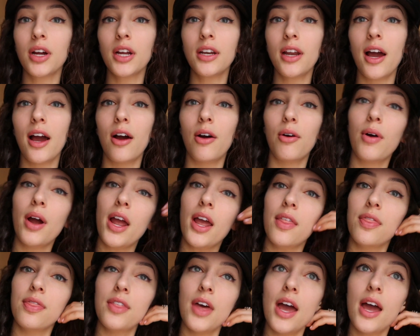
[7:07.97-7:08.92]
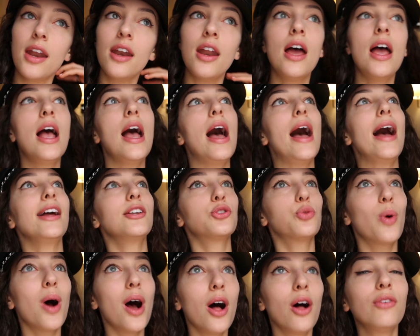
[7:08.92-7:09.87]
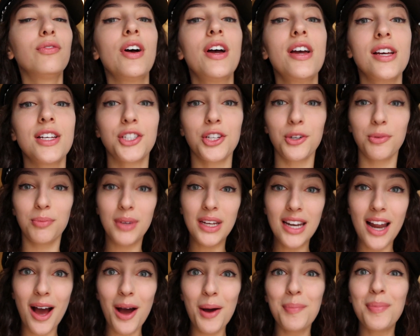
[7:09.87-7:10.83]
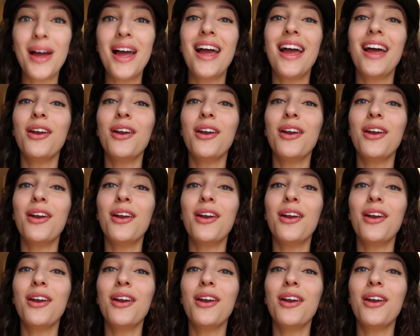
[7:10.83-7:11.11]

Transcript: right now, and then at 12 is our meetup,